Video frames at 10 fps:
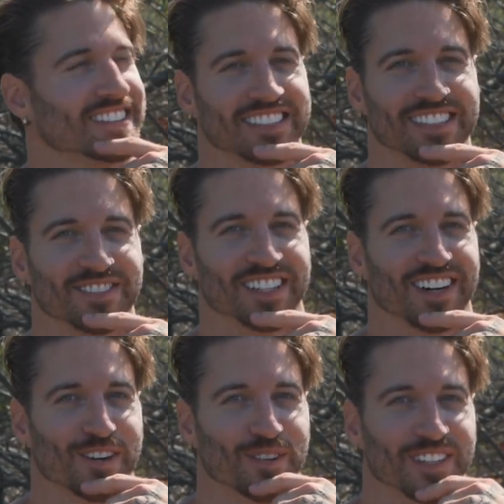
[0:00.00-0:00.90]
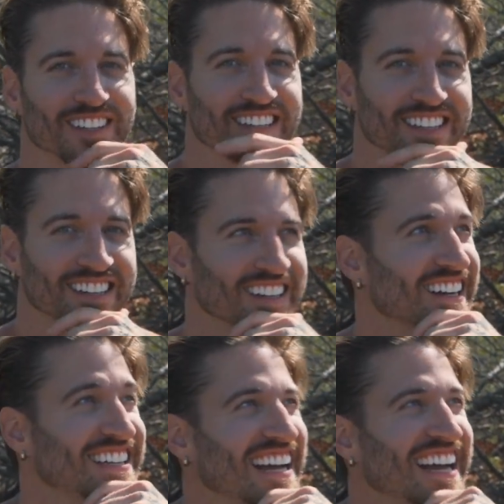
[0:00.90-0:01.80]
this seems awkwardly.
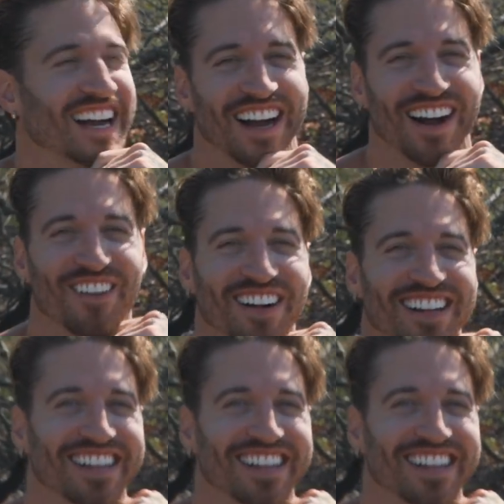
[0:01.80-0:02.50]
Uh,